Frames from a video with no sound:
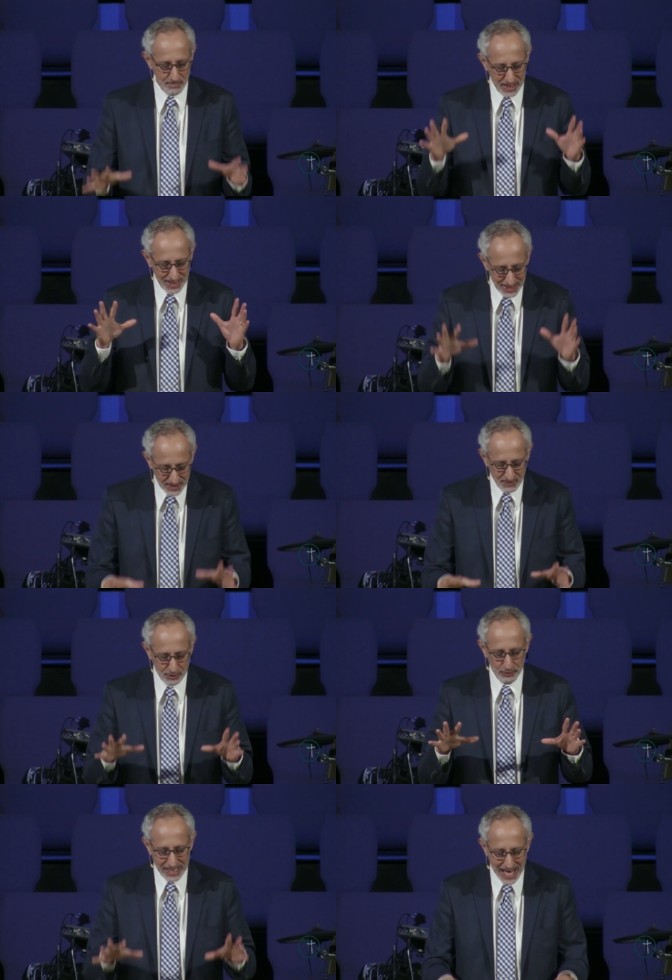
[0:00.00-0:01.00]
and be a
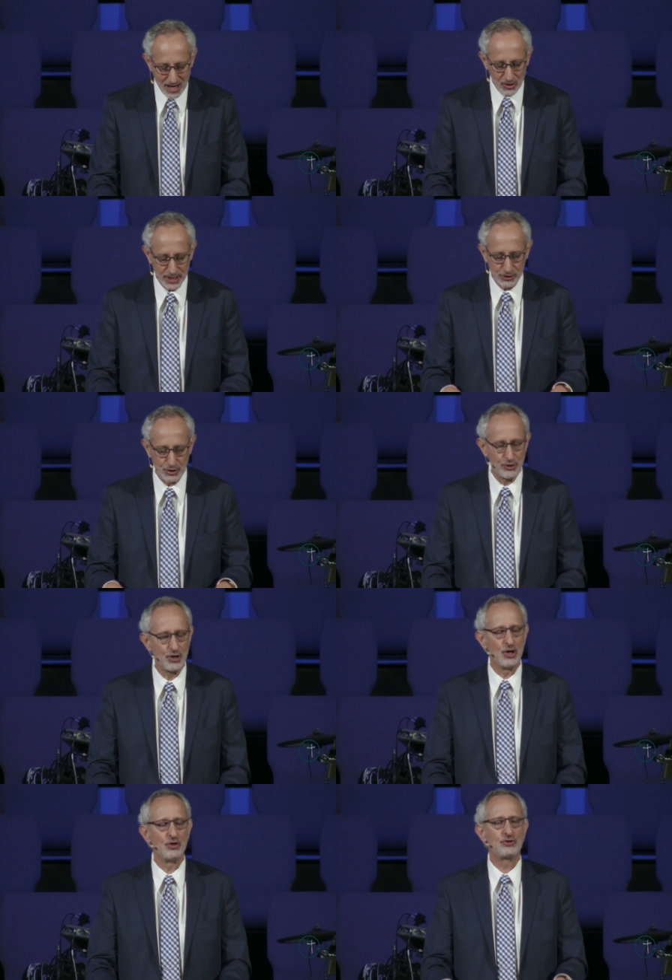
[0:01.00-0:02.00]
living reality to
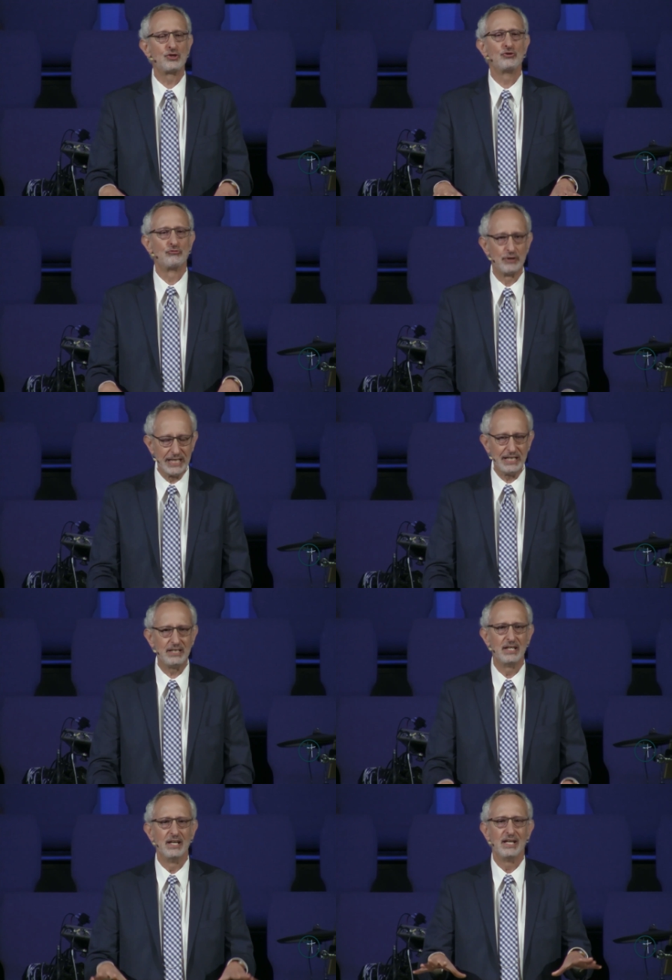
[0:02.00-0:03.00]
those who
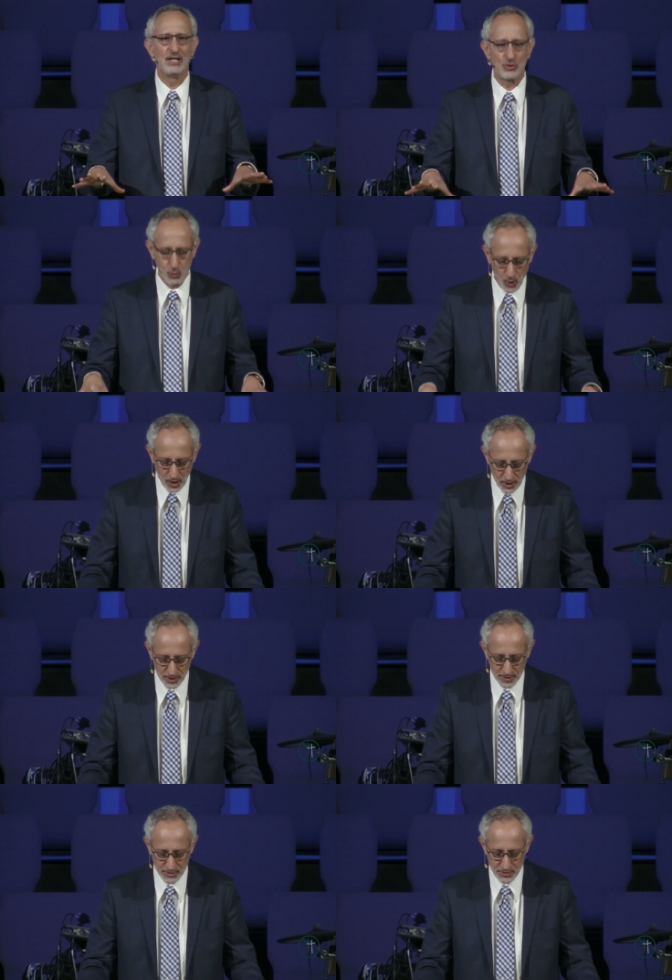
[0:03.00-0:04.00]
read his
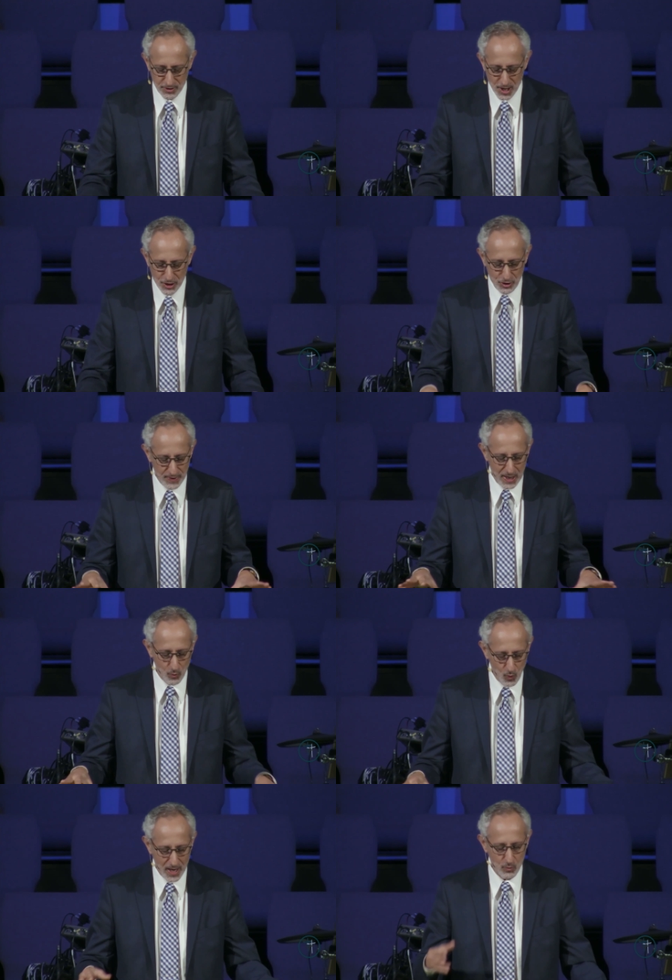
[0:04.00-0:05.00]
words, so
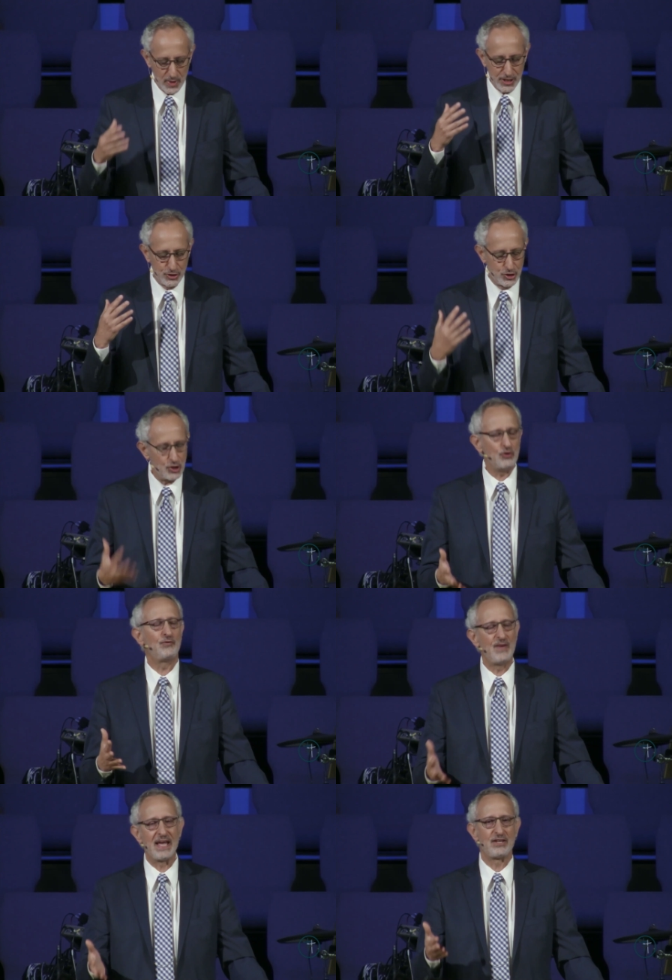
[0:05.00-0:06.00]
that when we
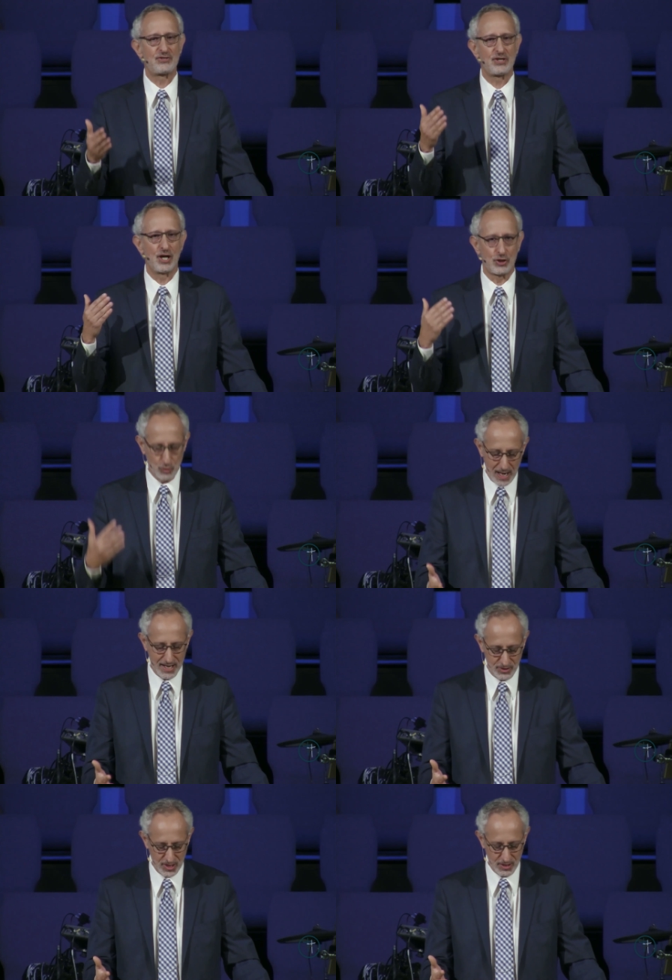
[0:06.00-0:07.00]
do face a
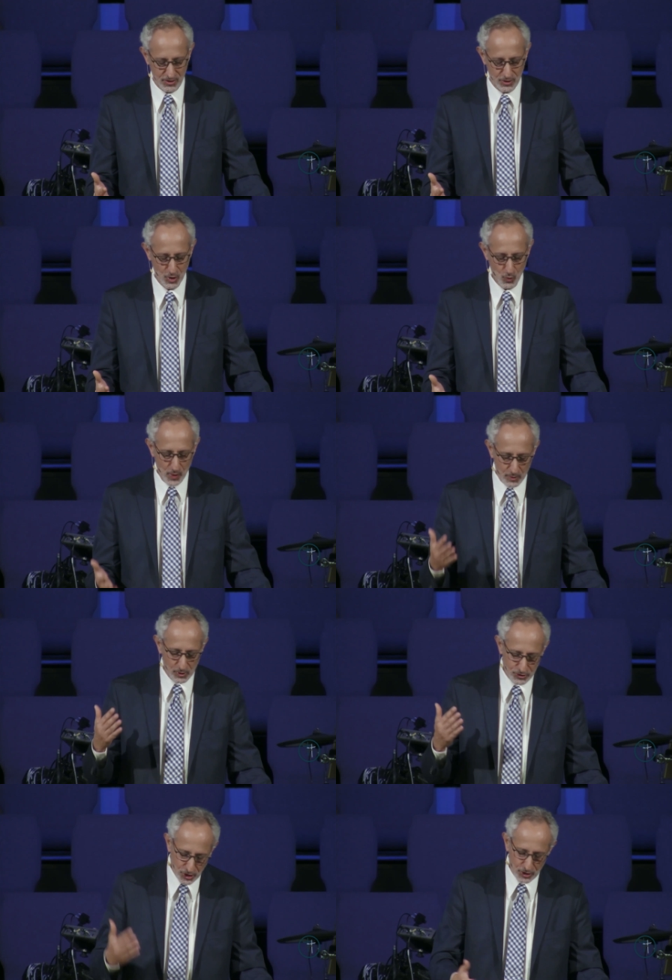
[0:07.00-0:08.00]
crisis, we
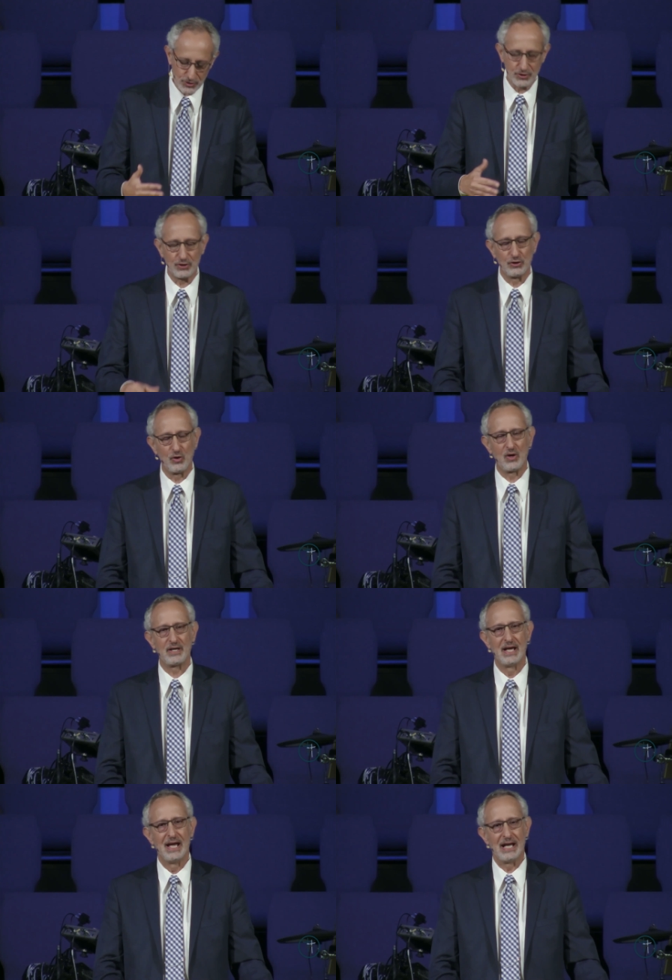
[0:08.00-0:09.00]
will turn to the
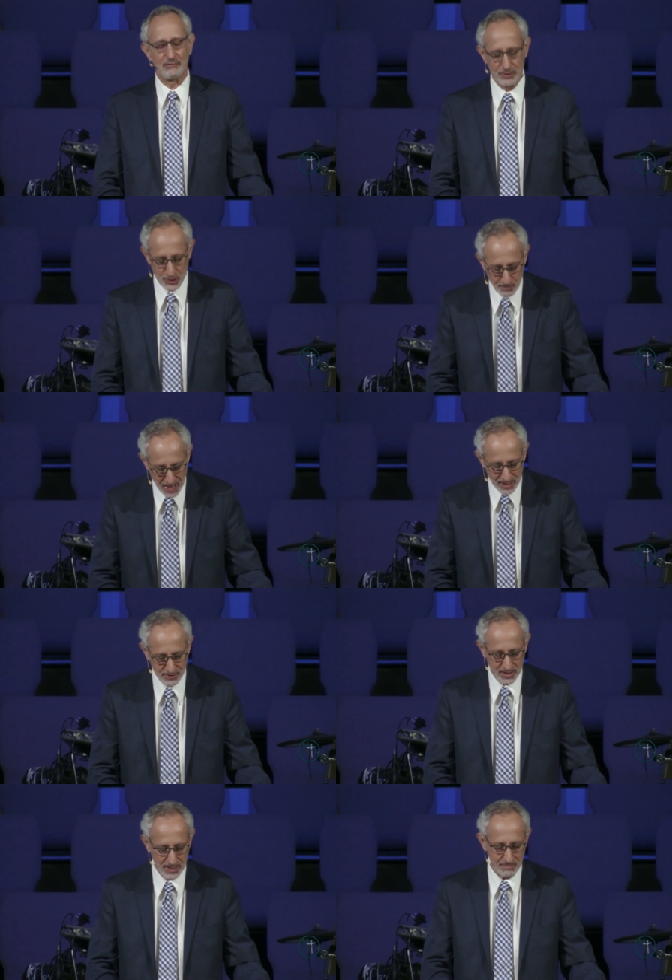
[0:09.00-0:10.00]
Lord and
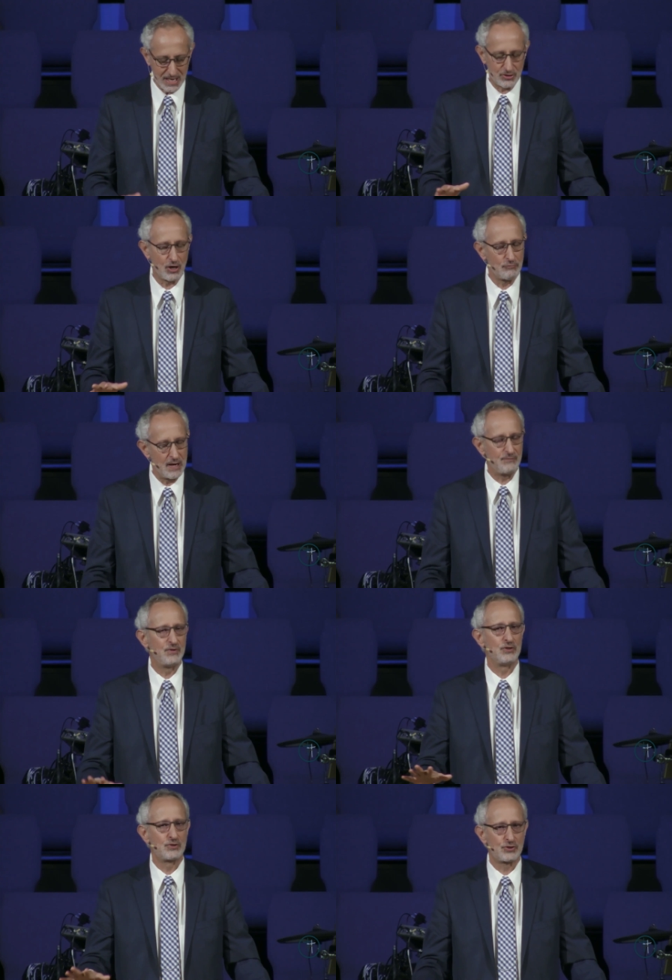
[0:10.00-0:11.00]
respond to him as our
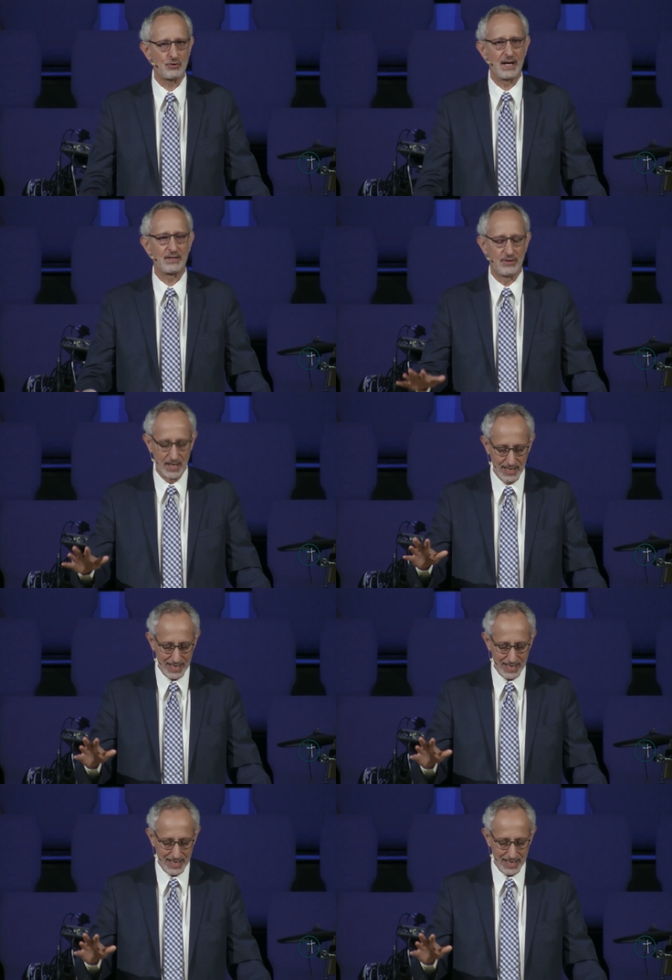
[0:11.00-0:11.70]
refuge, strength,